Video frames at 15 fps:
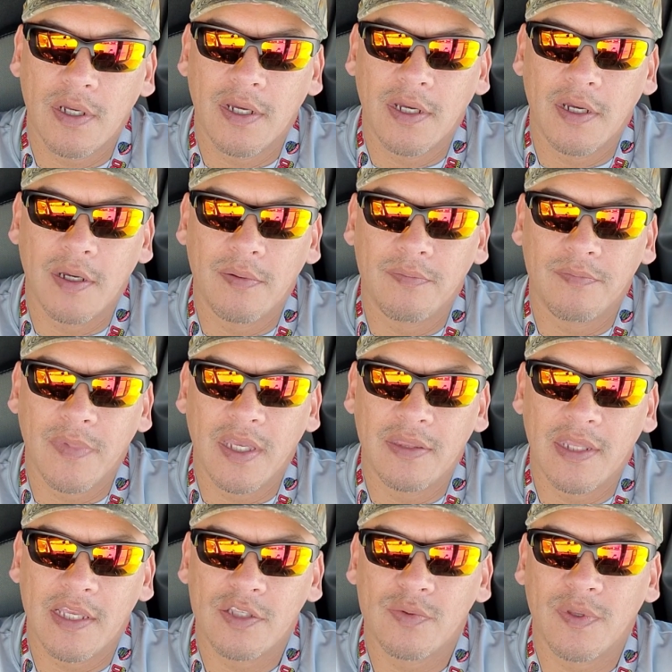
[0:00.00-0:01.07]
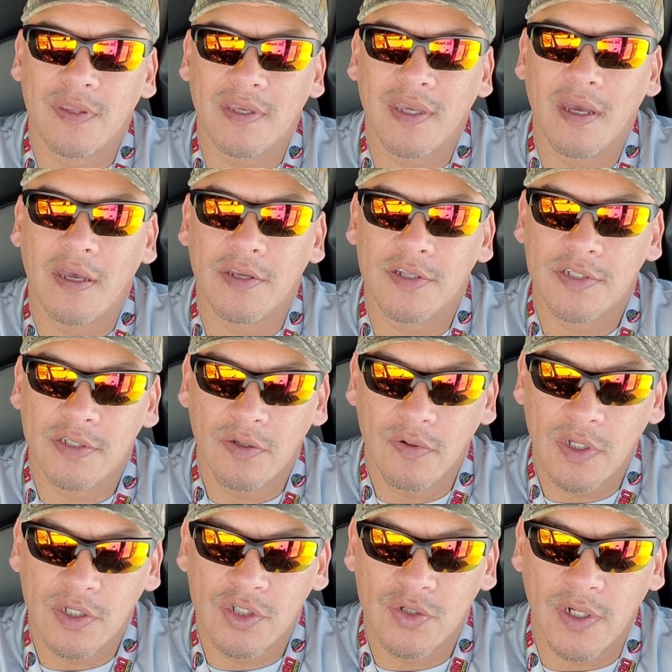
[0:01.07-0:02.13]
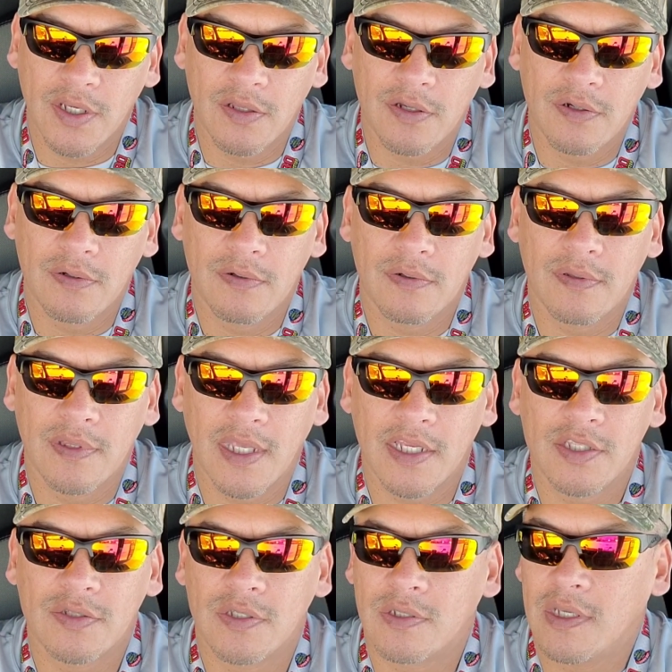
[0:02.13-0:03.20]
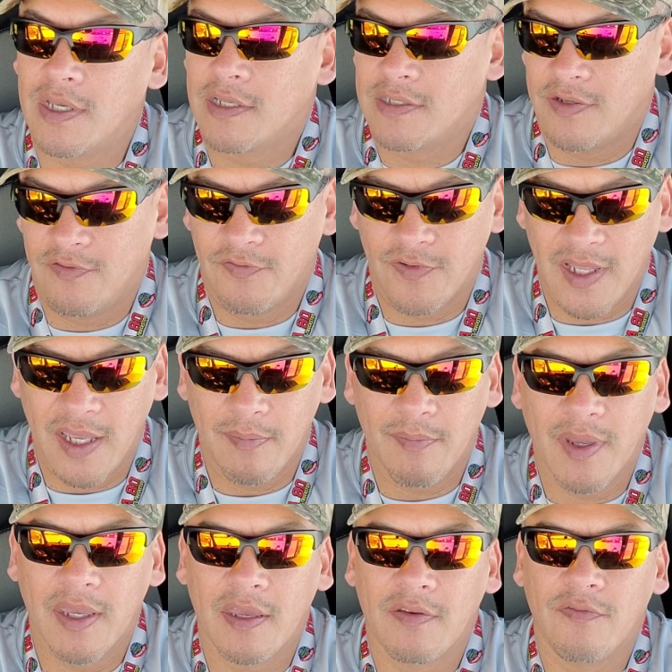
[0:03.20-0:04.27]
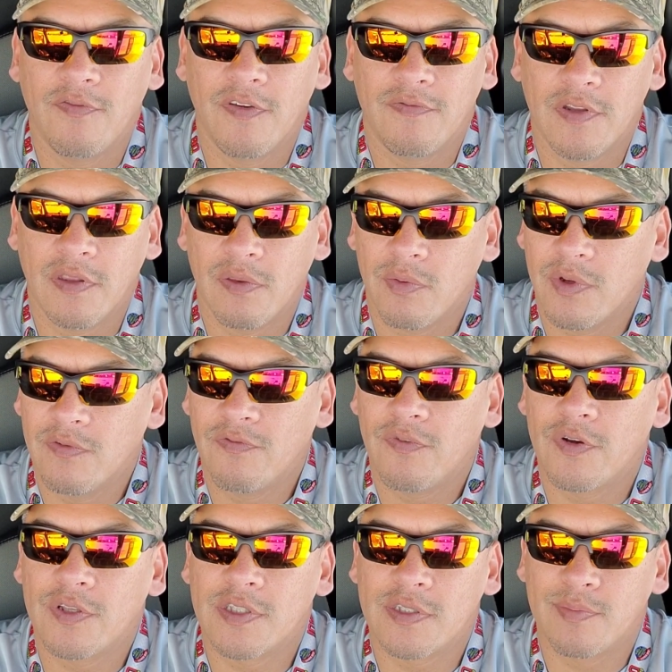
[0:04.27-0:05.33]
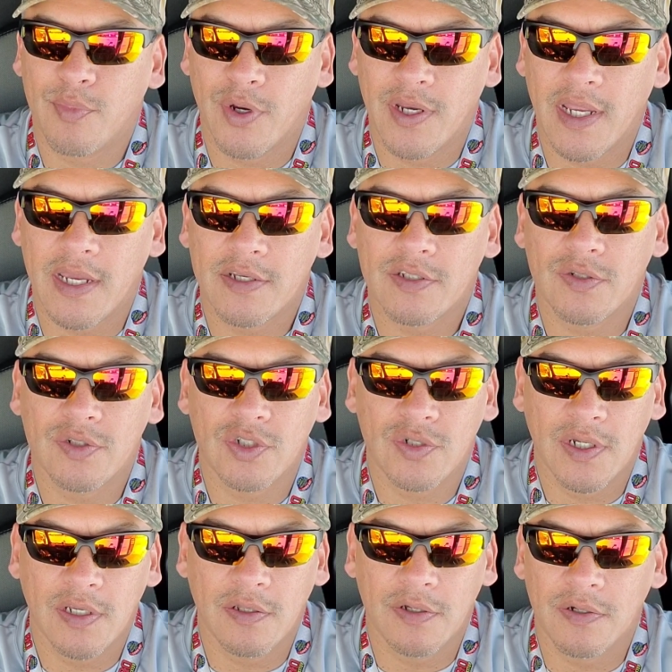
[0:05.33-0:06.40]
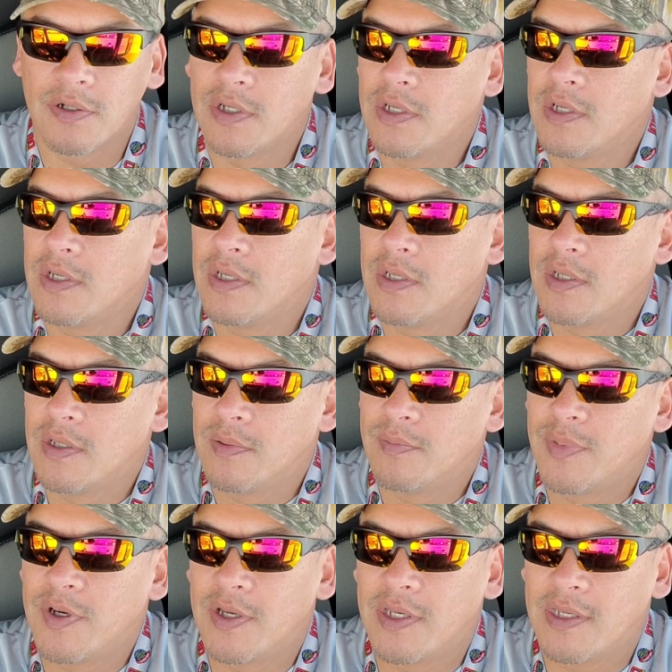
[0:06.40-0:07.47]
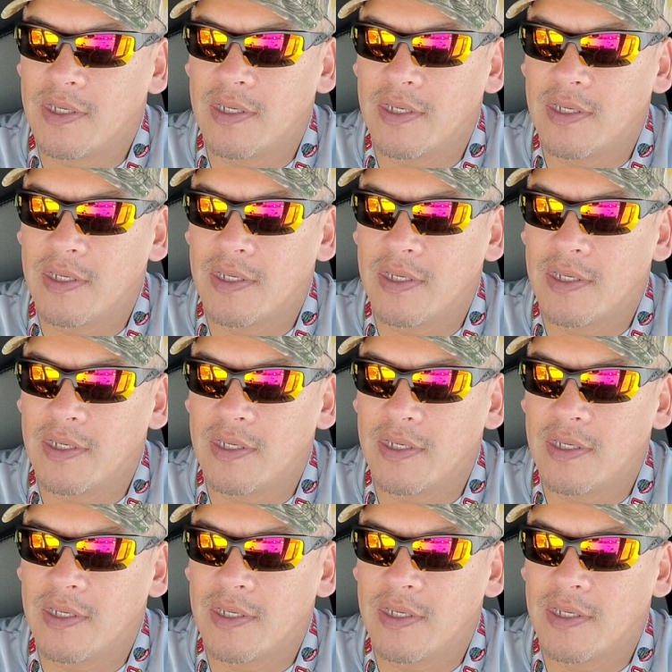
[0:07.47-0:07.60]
and that's with the Conestoga trailer, that's a flatbed 53-foot spread axle trailer, but